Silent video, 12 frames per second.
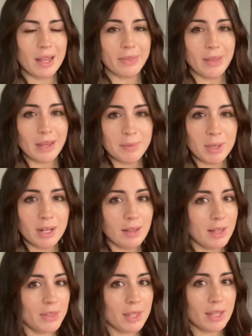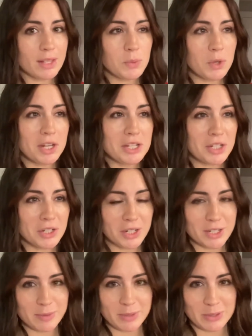I think I'm gonna let the kids watch A
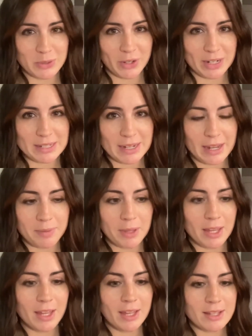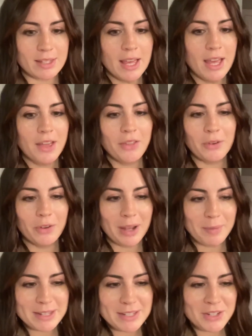Christmas Story tonight because they were
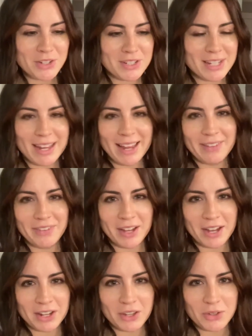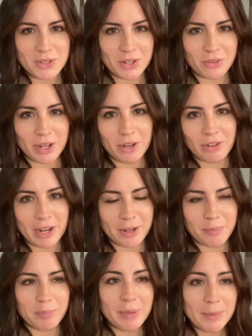at my sister's today and they got to use a Red
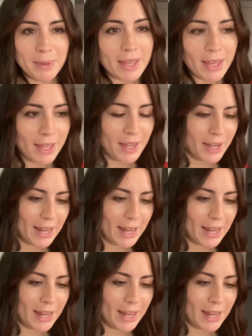Ryder BB gun.